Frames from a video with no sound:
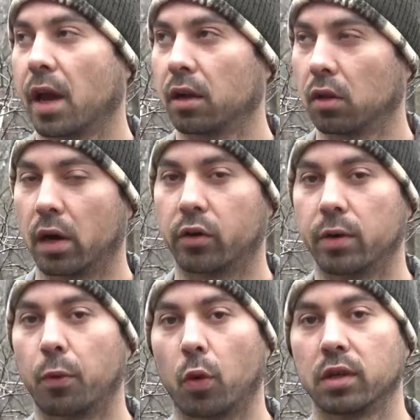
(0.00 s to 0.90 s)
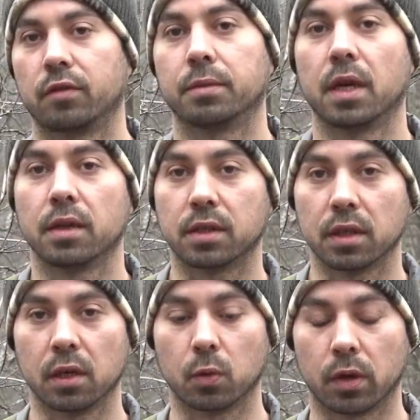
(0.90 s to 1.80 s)
had a lot of reports from
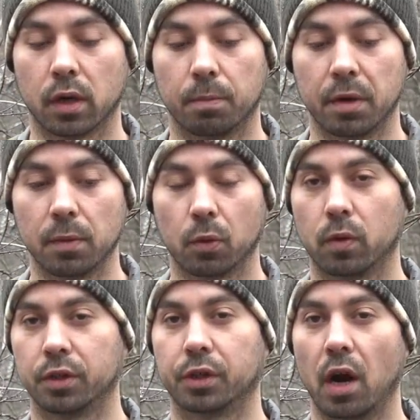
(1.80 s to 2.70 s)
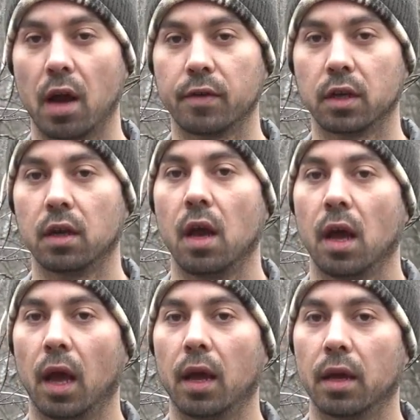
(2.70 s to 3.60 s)
Tennessee where people were driving
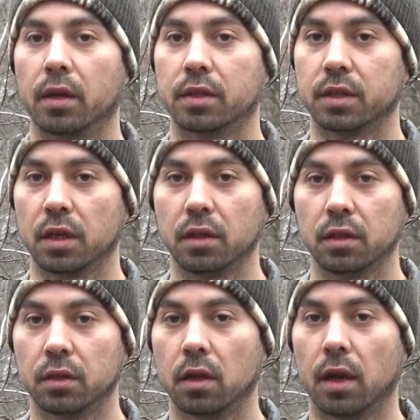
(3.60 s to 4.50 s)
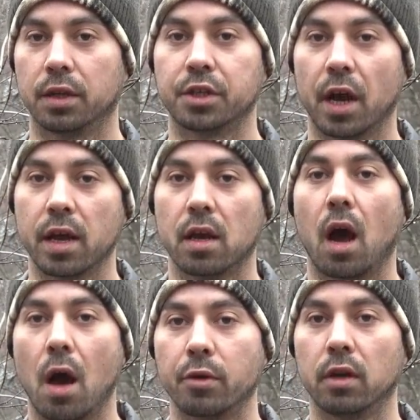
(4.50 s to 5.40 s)
and seeing a giant
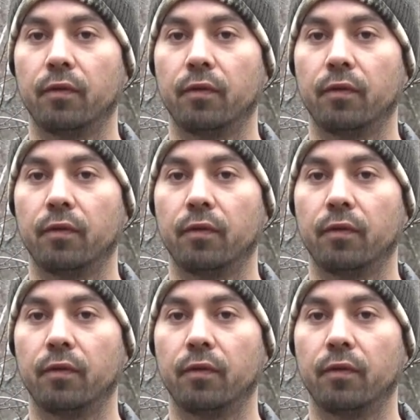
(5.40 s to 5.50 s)
hominid